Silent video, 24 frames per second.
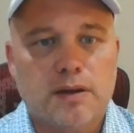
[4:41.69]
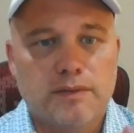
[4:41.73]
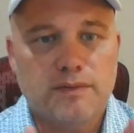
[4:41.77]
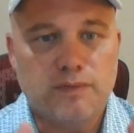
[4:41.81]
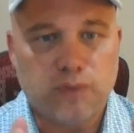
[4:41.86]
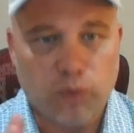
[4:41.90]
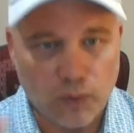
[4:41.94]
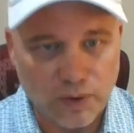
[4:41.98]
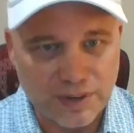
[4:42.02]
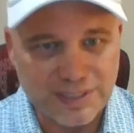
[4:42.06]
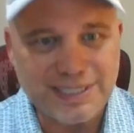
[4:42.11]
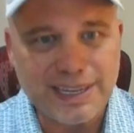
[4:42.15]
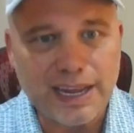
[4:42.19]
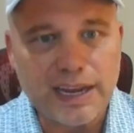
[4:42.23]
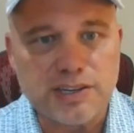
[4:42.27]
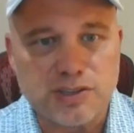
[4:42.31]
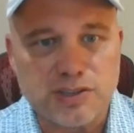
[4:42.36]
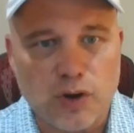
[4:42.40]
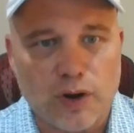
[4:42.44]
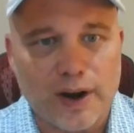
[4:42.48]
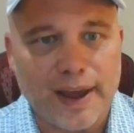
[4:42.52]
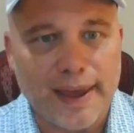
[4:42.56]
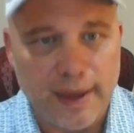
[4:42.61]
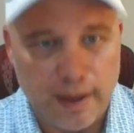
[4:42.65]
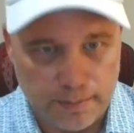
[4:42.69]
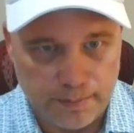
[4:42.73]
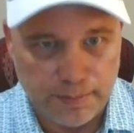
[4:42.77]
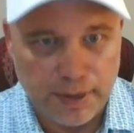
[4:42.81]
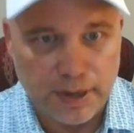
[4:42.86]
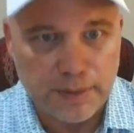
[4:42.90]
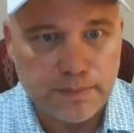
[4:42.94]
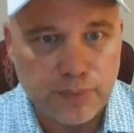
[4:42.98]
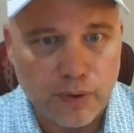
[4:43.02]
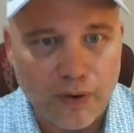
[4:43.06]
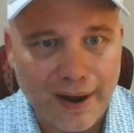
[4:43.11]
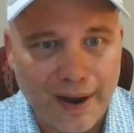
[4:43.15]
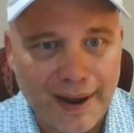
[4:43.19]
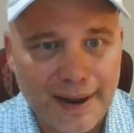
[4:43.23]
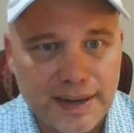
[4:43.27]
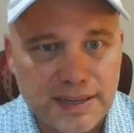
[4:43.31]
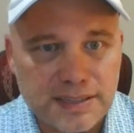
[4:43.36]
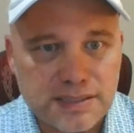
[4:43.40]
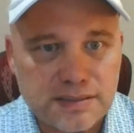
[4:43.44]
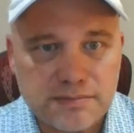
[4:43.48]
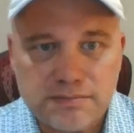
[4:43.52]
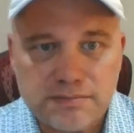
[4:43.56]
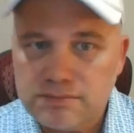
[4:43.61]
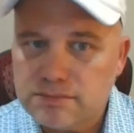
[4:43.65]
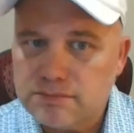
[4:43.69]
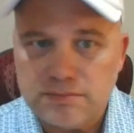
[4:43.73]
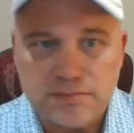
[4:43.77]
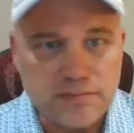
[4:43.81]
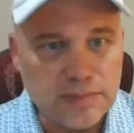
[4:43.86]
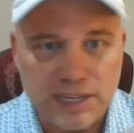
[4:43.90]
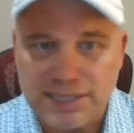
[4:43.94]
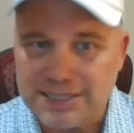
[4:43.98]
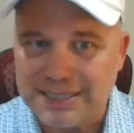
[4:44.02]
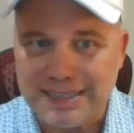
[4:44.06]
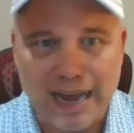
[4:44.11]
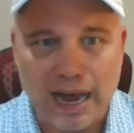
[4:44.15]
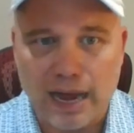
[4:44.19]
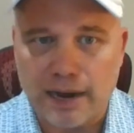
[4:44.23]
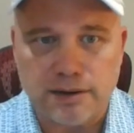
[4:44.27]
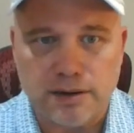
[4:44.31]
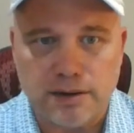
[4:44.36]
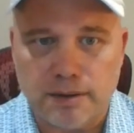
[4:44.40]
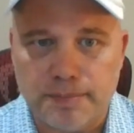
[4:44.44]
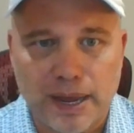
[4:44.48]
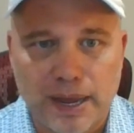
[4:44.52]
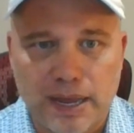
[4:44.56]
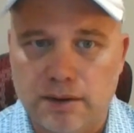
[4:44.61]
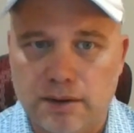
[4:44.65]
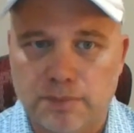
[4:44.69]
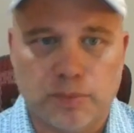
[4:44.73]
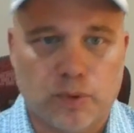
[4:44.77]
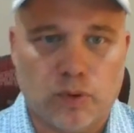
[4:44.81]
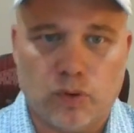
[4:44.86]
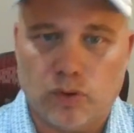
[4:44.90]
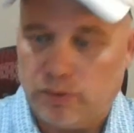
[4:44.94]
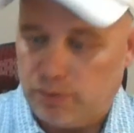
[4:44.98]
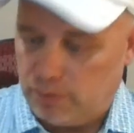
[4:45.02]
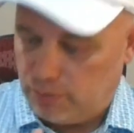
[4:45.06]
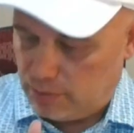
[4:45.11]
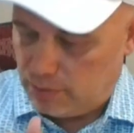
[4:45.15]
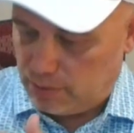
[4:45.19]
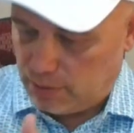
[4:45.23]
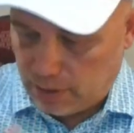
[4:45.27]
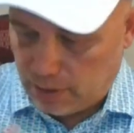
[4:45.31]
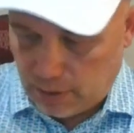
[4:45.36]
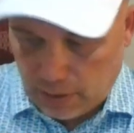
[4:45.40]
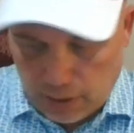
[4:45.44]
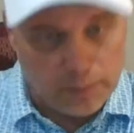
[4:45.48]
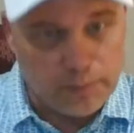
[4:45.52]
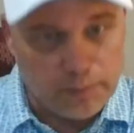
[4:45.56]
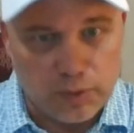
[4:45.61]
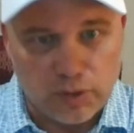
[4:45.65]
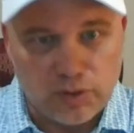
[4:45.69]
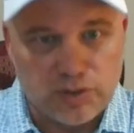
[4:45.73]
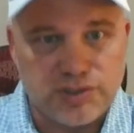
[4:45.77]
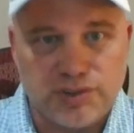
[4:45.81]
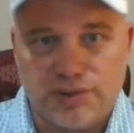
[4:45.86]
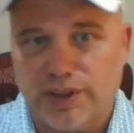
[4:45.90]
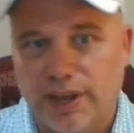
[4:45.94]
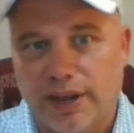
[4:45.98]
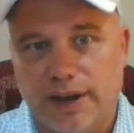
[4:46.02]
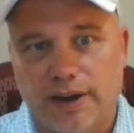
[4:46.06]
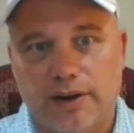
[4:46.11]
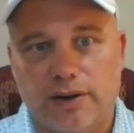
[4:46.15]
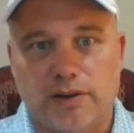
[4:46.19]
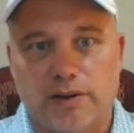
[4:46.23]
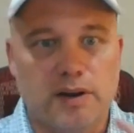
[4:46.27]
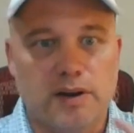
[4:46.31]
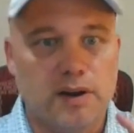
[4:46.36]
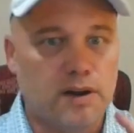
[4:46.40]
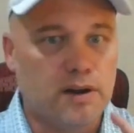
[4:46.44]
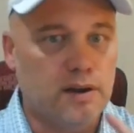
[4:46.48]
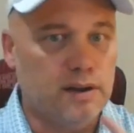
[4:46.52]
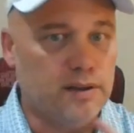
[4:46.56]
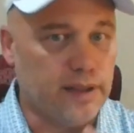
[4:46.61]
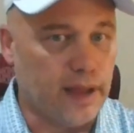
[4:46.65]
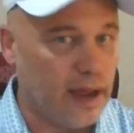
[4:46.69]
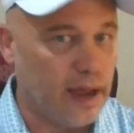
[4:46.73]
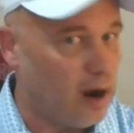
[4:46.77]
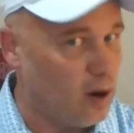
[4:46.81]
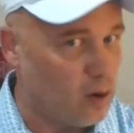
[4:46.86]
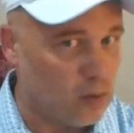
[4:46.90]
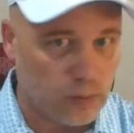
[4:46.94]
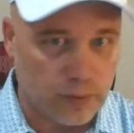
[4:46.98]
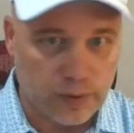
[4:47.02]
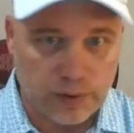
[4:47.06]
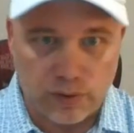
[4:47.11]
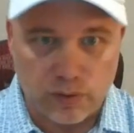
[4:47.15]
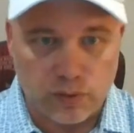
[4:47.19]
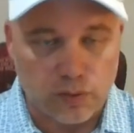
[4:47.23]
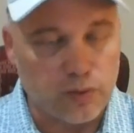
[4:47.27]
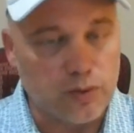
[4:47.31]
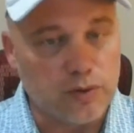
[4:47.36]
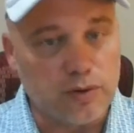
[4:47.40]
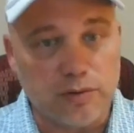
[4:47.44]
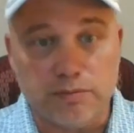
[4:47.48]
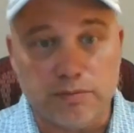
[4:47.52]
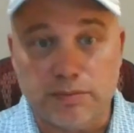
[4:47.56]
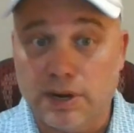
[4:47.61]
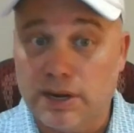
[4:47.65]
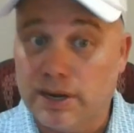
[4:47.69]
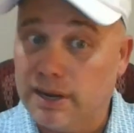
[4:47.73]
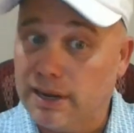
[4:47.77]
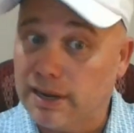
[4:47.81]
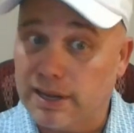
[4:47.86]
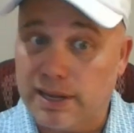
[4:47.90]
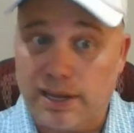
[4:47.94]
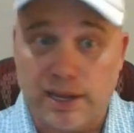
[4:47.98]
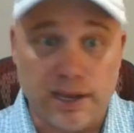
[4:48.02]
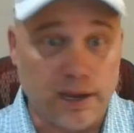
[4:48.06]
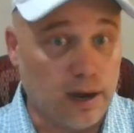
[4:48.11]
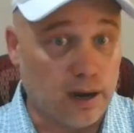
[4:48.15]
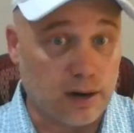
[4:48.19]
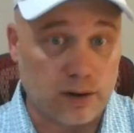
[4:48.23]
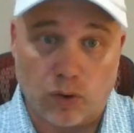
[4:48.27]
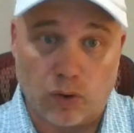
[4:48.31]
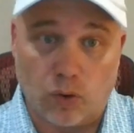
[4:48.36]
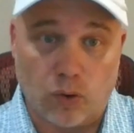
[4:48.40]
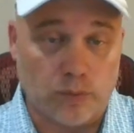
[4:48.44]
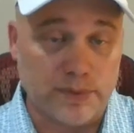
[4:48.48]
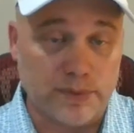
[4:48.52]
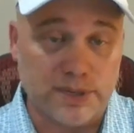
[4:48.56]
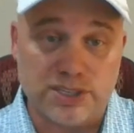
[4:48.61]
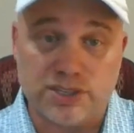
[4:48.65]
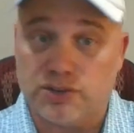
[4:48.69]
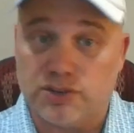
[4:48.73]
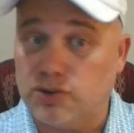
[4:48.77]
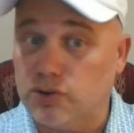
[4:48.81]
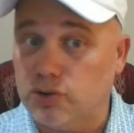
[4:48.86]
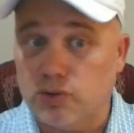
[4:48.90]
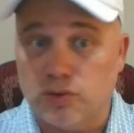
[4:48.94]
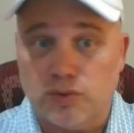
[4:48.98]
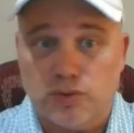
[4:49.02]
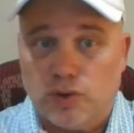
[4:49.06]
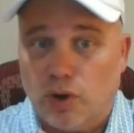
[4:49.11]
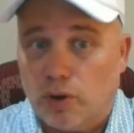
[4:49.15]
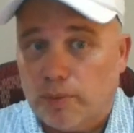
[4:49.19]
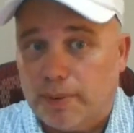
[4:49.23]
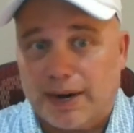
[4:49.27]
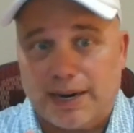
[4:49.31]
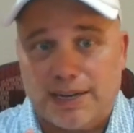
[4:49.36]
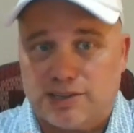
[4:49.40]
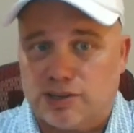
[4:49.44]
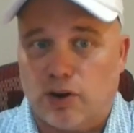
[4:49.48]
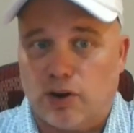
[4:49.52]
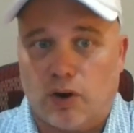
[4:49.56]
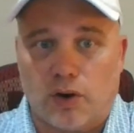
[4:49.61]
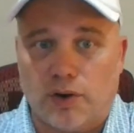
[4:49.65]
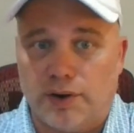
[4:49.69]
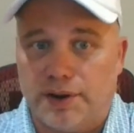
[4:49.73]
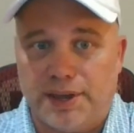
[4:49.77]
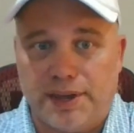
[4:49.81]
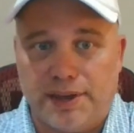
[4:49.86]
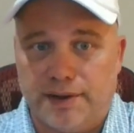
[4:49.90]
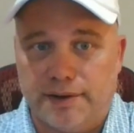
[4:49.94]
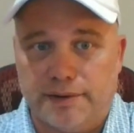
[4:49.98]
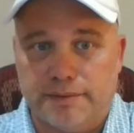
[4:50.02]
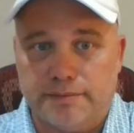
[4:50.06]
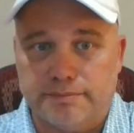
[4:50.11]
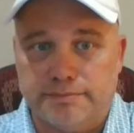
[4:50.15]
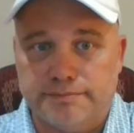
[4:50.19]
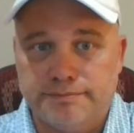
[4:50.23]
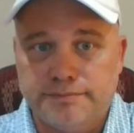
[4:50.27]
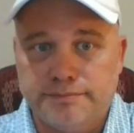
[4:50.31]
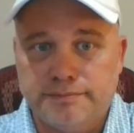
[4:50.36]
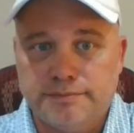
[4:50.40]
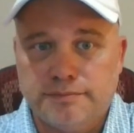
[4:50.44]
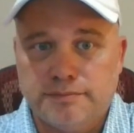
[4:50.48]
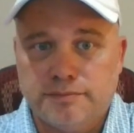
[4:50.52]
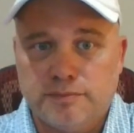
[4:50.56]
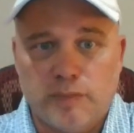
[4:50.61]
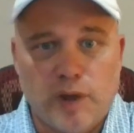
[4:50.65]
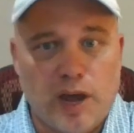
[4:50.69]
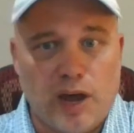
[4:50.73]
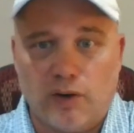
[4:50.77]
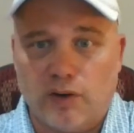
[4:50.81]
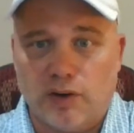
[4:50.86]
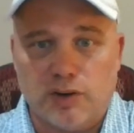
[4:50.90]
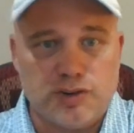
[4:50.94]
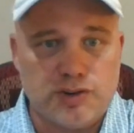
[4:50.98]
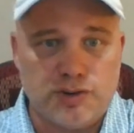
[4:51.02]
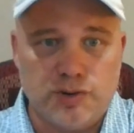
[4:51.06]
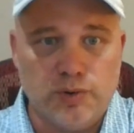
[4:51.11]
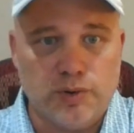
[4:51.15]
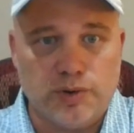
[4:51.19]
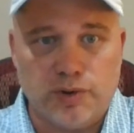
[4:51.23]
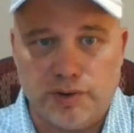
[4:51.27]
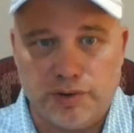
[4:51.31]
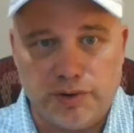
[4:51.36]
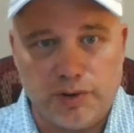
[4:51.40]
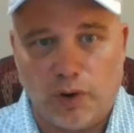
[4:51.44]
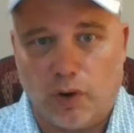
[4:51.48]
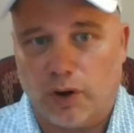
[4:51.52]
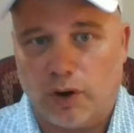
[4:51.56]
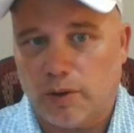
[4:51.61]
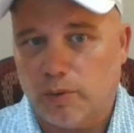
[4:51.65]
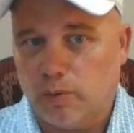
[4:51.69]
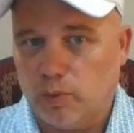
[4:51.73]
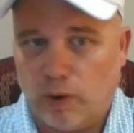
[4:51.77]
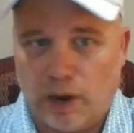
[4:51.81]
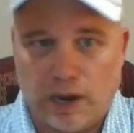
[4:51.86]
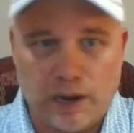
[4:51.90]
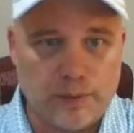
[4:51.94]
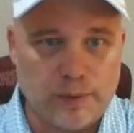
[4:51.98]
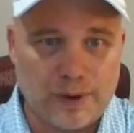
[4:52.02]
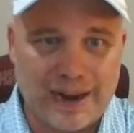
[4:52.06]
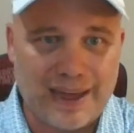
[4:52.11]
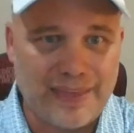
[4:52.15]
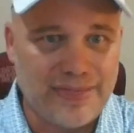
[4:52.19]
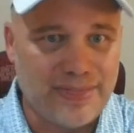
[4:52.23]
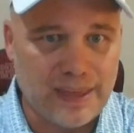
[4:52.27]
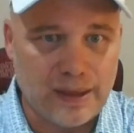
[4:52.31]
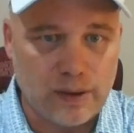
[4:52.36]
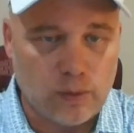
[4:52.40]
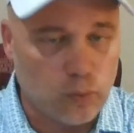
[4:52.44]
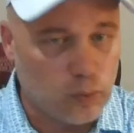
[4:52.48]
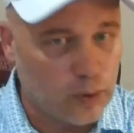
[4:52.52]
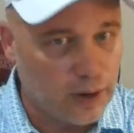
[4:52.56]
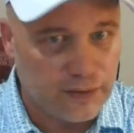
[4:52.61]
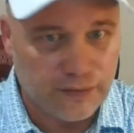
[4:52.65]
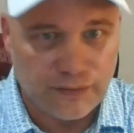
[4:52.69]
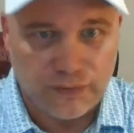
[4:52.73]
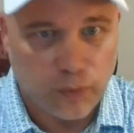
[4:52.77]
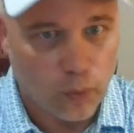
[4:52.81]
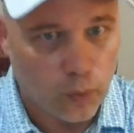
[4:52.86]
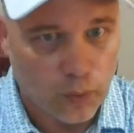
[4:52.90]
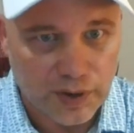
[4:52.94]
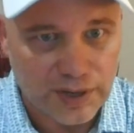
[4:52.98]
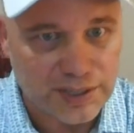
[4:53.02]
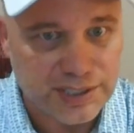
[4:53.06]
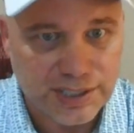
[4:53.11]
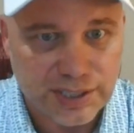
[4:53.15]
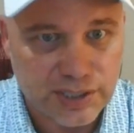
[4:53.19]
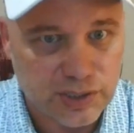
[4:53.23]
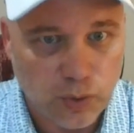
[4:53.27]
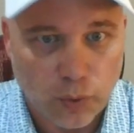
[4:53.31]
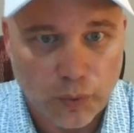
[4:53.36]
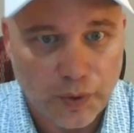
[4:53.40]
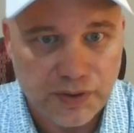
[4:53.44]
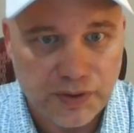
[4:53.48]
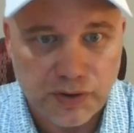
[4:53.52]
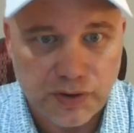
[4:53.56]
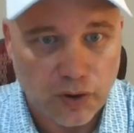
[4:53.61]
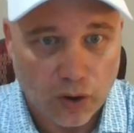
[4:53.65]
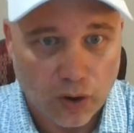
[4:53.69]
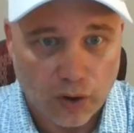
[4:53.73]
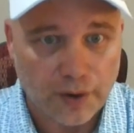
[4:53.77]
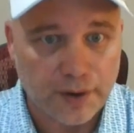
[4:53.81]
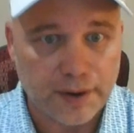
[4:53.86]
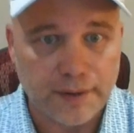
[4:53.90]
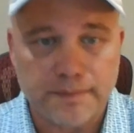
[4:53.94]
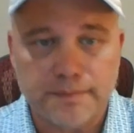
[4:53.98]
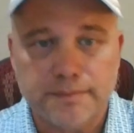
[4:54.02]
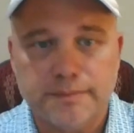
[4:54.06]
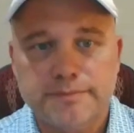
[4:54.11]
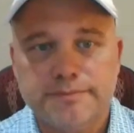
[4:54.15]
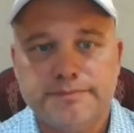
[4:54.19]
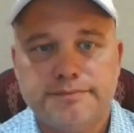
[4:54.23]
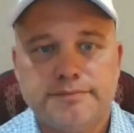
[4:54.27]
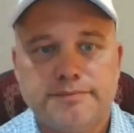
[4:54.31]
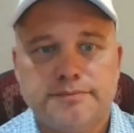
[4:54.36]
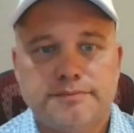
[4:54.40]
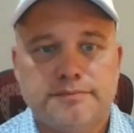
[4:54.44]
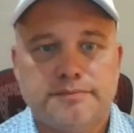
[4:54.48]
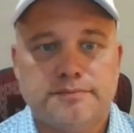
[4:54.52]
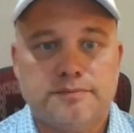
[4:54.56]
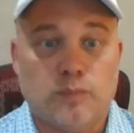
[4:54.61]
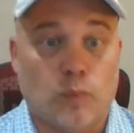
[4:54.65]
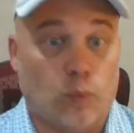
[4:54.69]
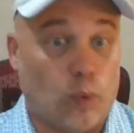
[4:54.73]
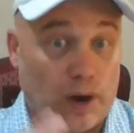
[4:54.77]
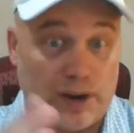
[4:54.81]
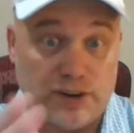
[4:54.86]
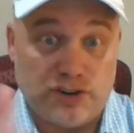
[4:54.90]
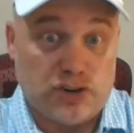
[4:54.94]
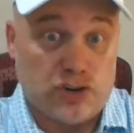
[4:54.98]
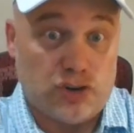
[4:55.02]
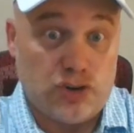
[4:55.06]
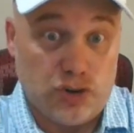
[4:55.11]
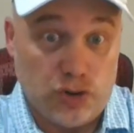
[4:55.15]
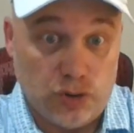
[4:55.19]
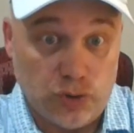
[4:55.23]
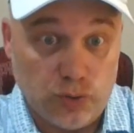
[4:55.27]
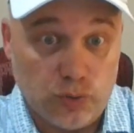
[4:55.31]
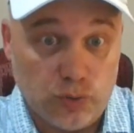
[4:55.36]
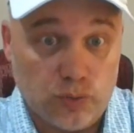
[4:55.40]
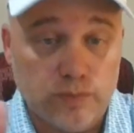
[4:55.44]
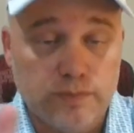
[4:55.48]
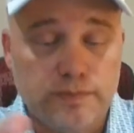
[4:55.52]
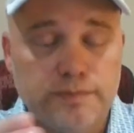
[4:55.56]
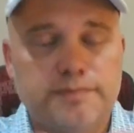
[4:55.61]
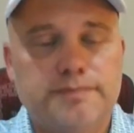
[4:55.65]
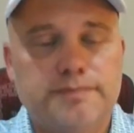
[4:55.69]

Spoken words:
Florida State is going to hit big plays. It's not debatable. The numbers are there. They out-recruit him. Keon Coleman's a dude. Nobody's guarding him. LSU couldn't guard him. Why would I think Wake Forest is going to guard him? Why should you?